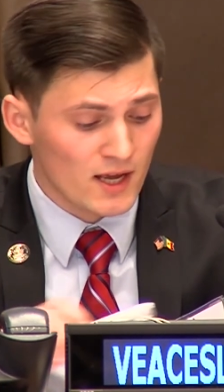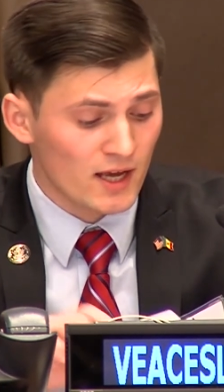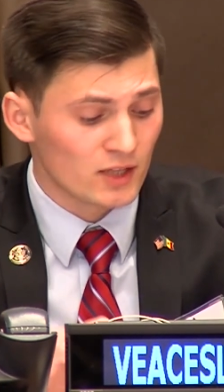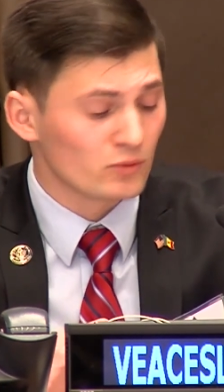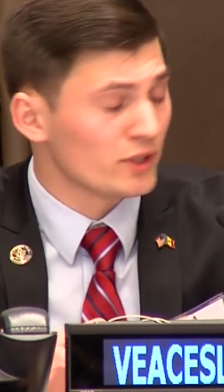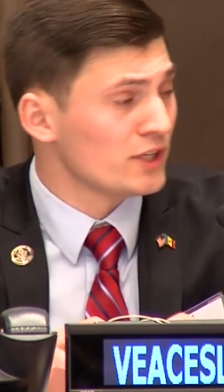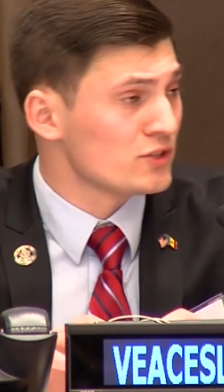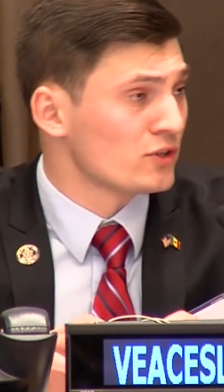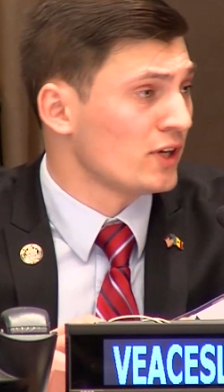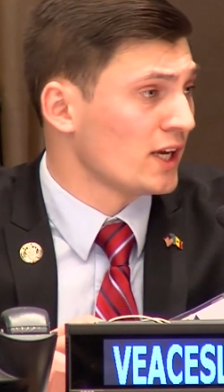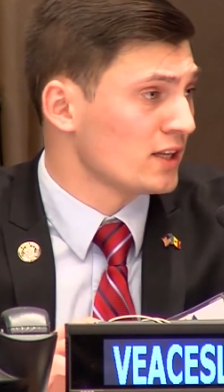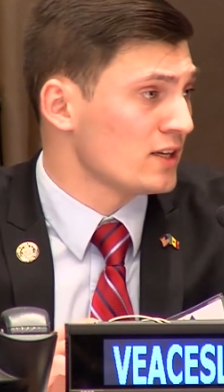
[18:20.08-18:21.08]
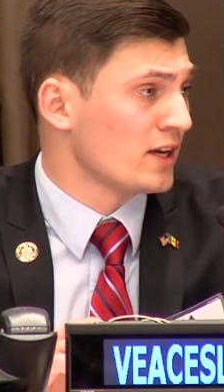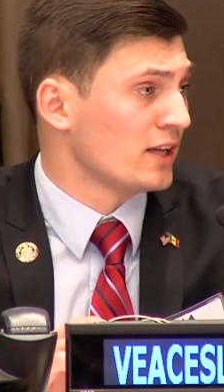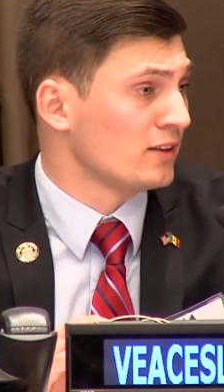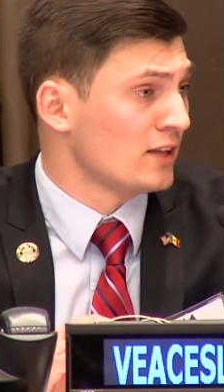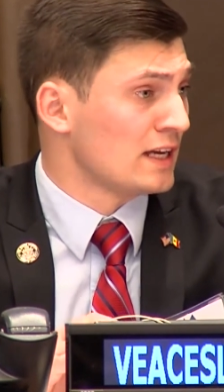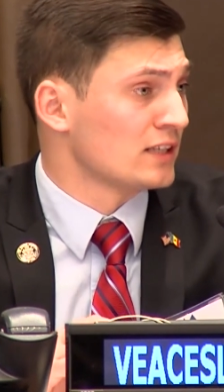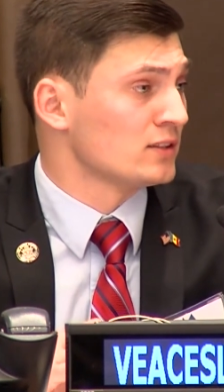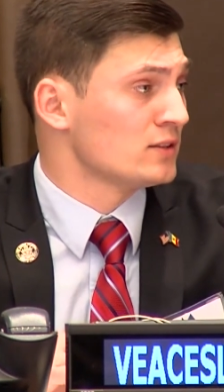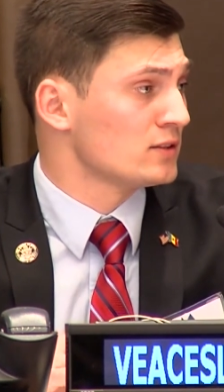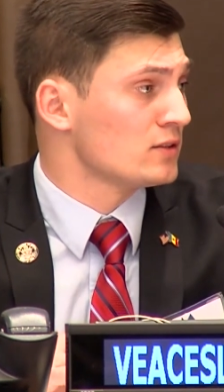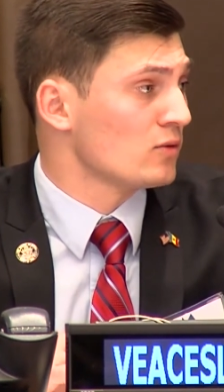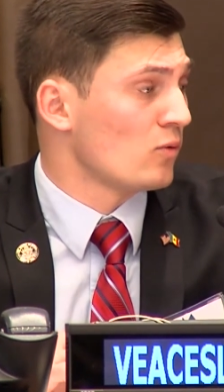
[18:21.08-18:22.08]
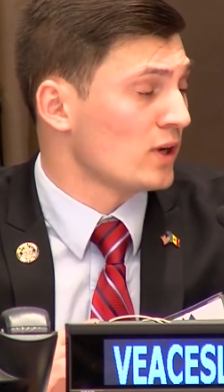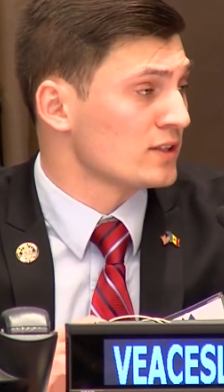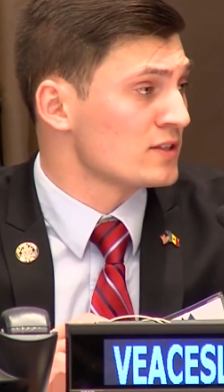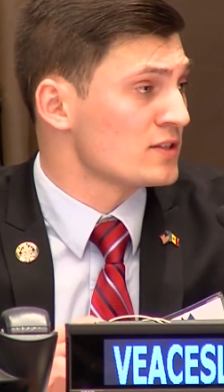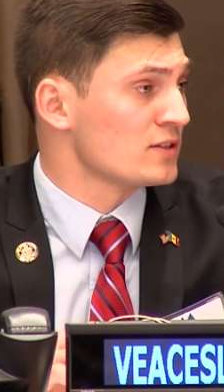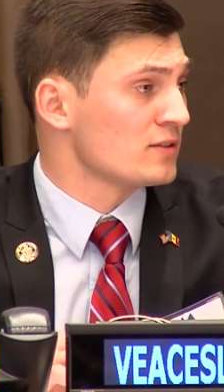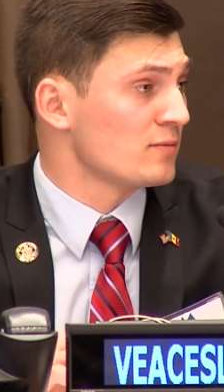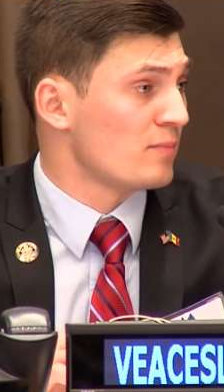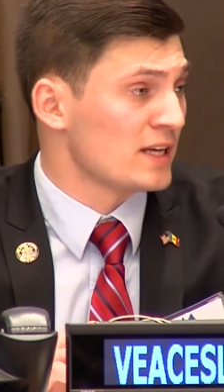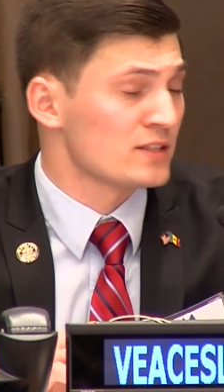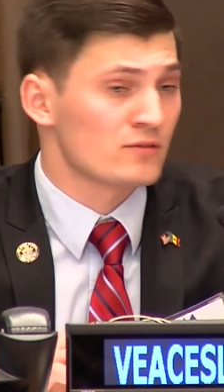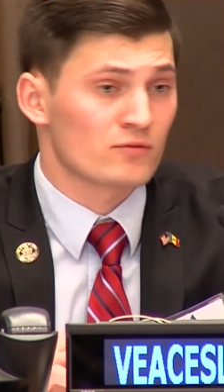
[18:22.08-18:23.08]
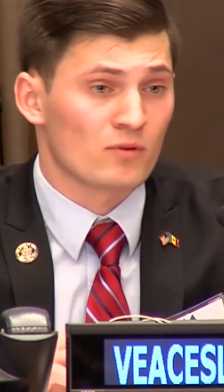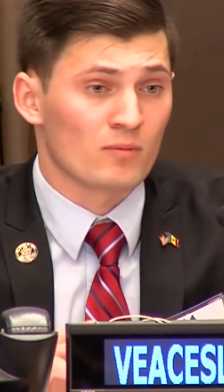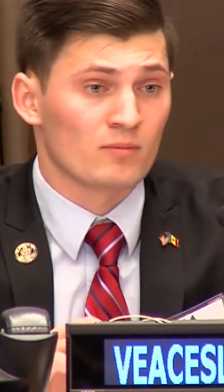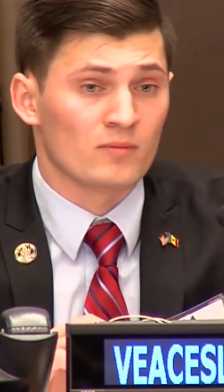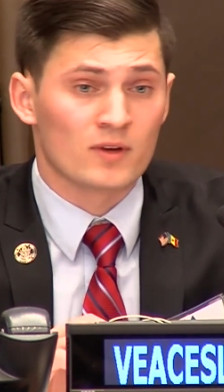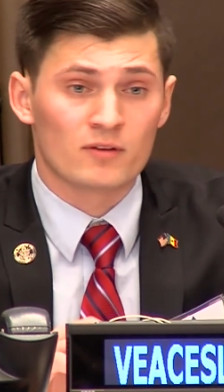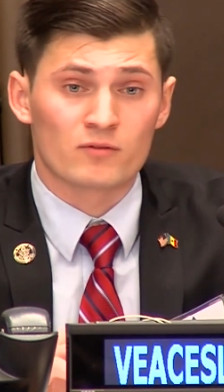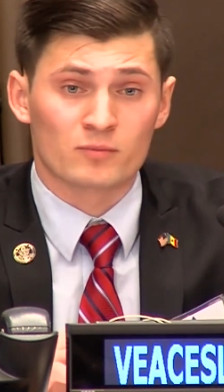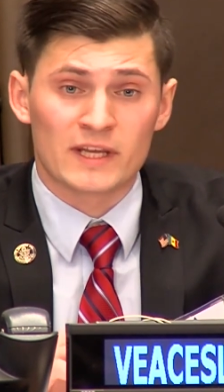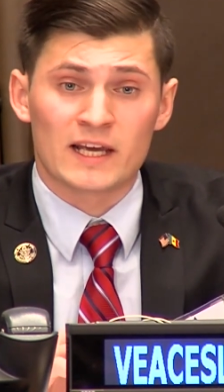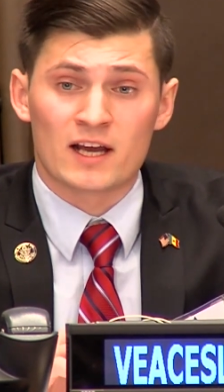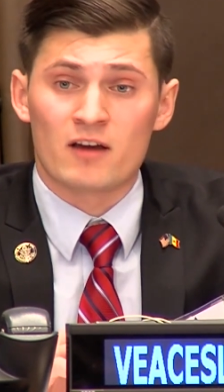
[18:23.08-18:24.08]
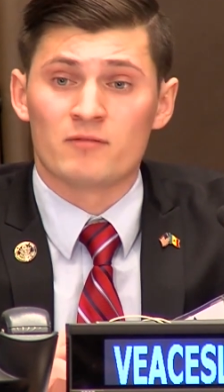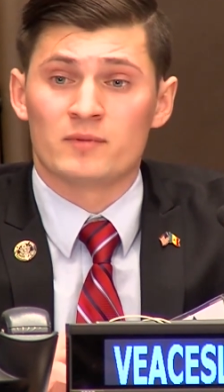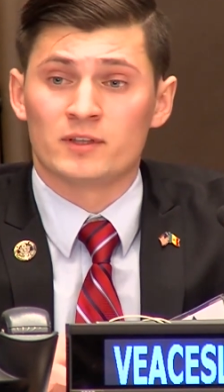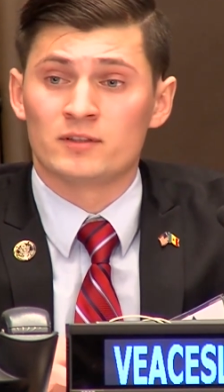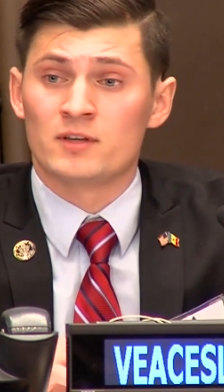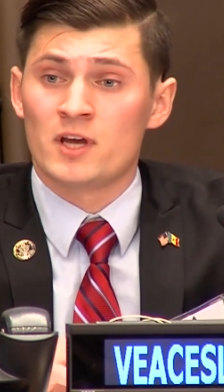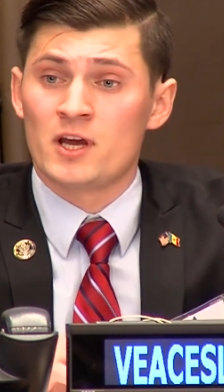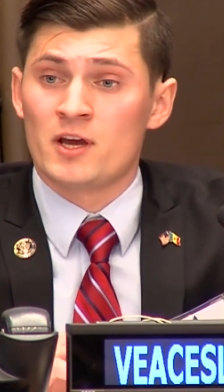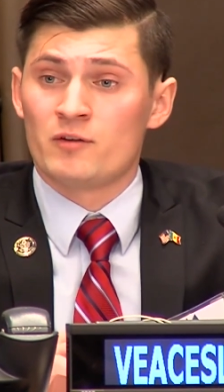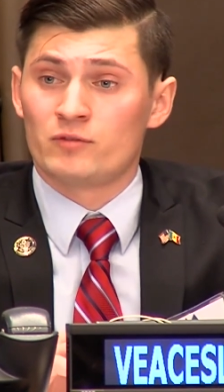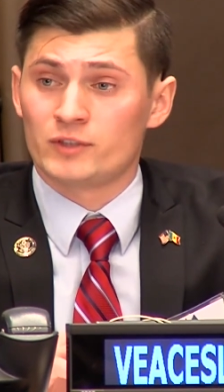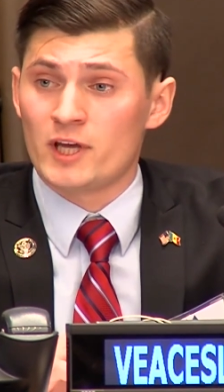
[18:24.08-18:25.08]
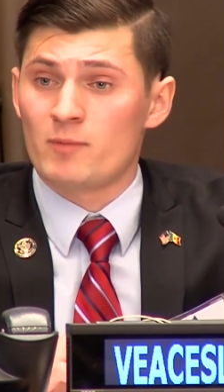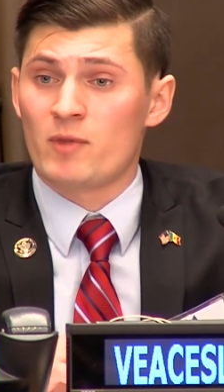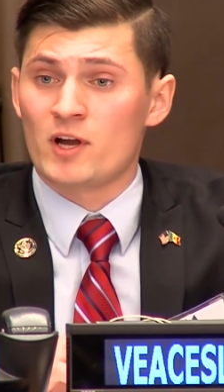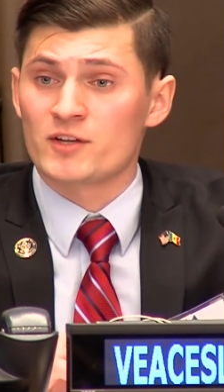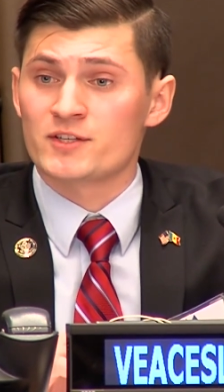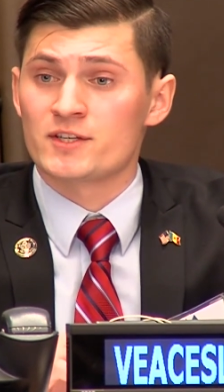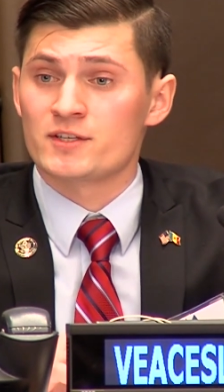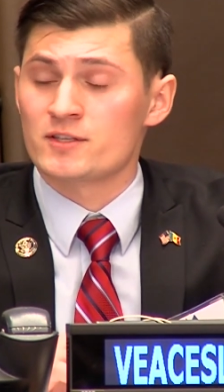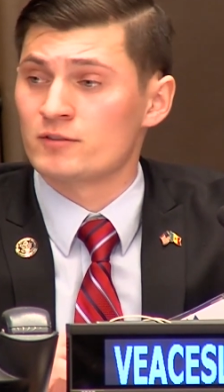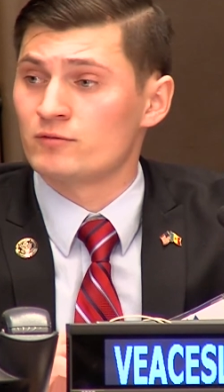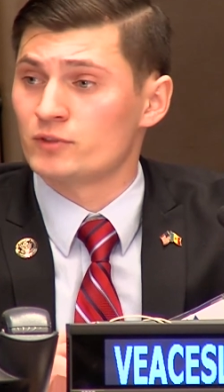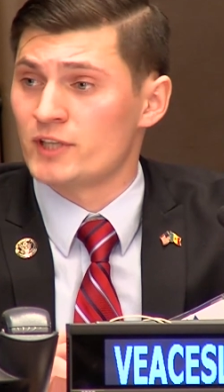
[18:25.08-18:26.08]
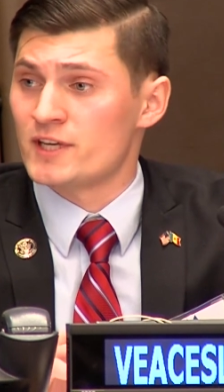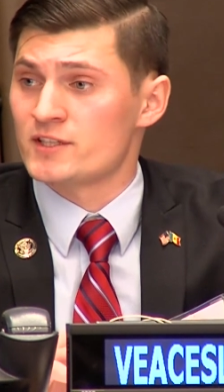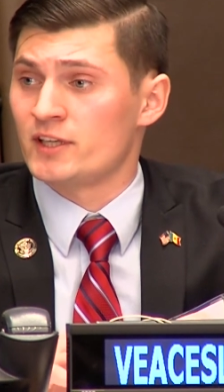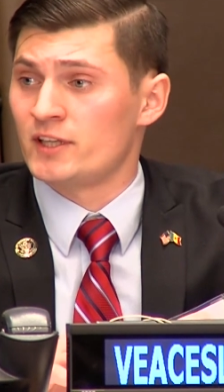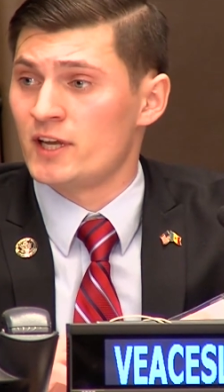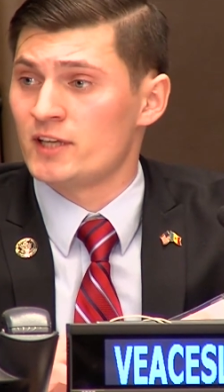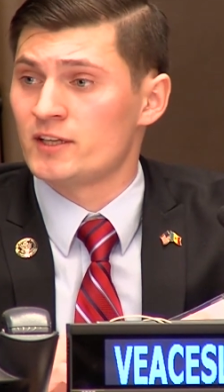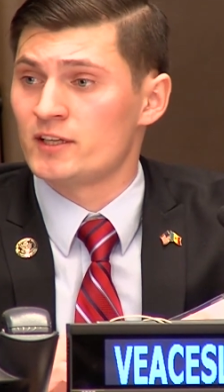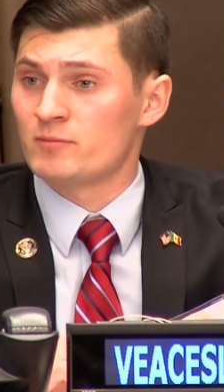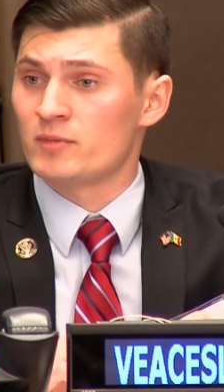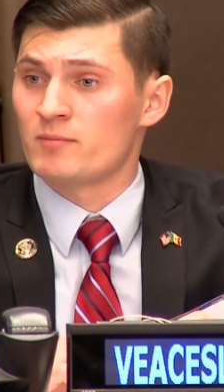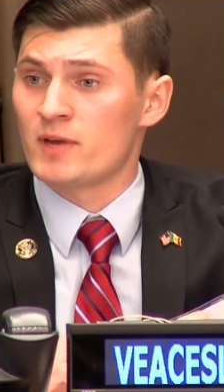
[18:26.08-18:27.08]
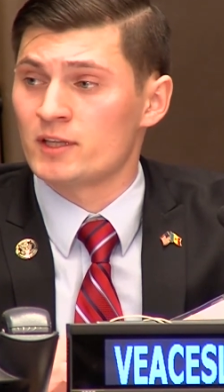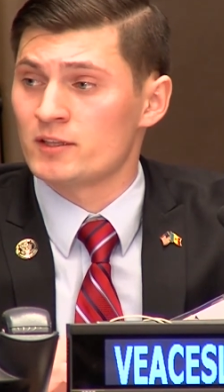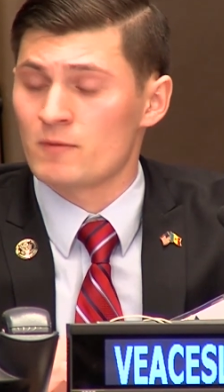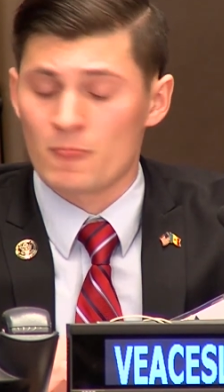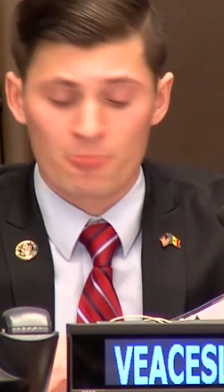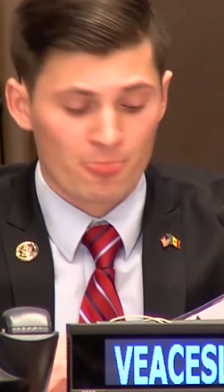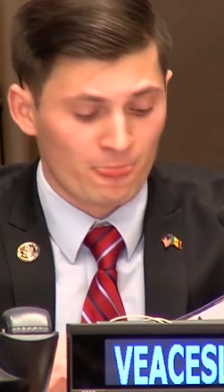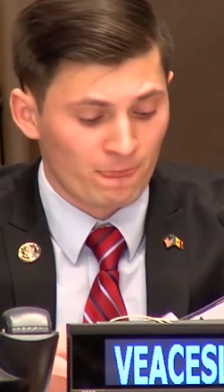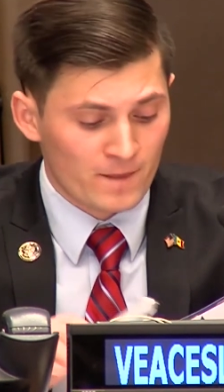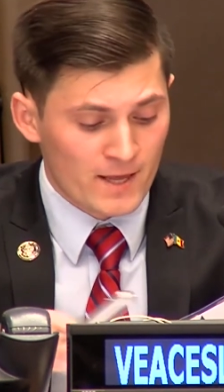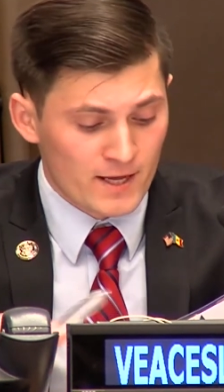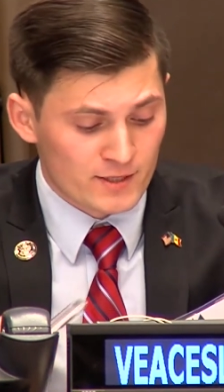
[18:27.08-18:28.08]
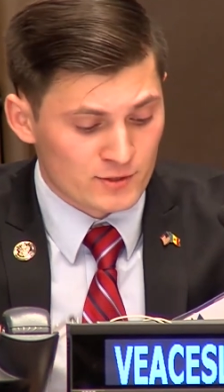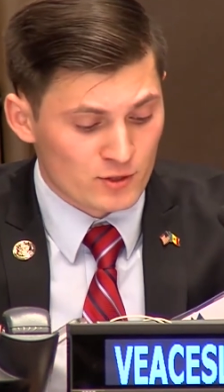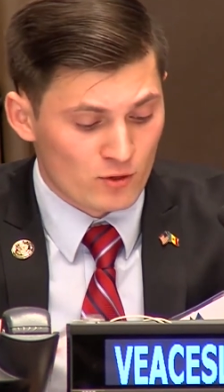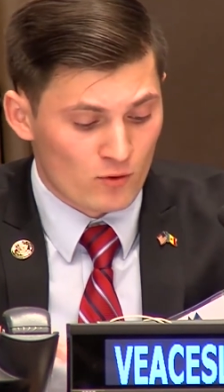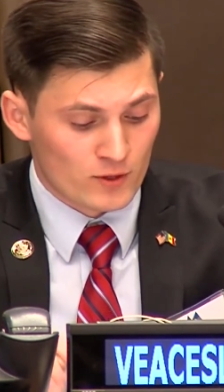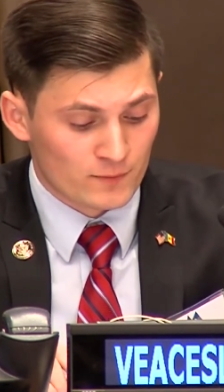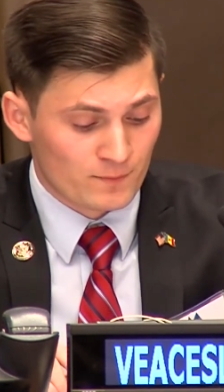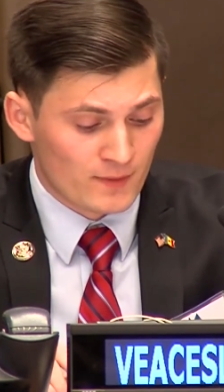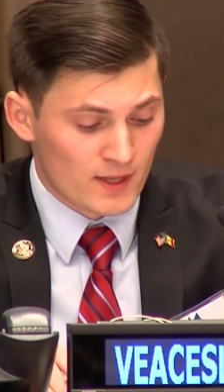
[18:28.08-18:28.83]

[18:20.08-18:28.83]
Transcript: And we need to get and learn what's best from their government, for their policies, for their ideas that implement, and so on.